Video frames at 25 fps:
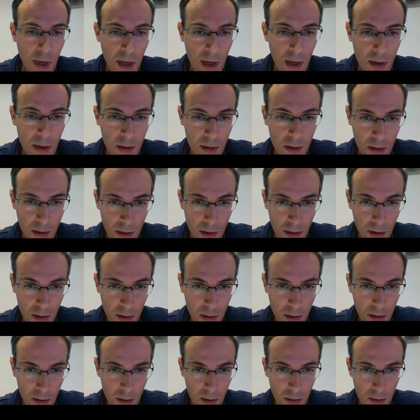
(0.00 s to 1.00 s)
can
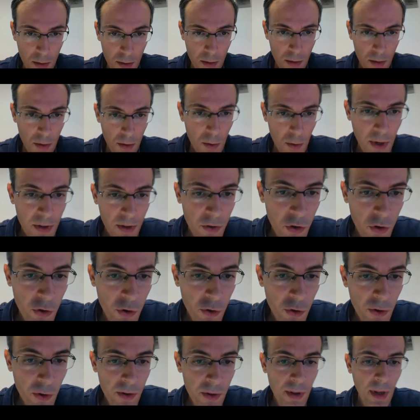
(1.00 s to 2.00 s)
rest
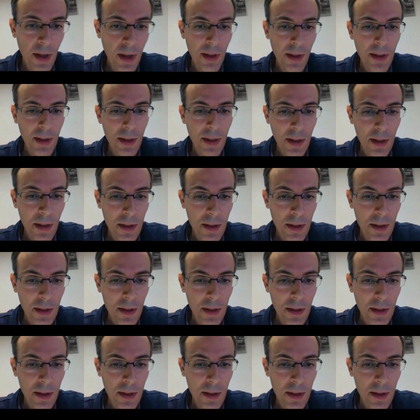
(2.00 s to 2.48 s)
assured that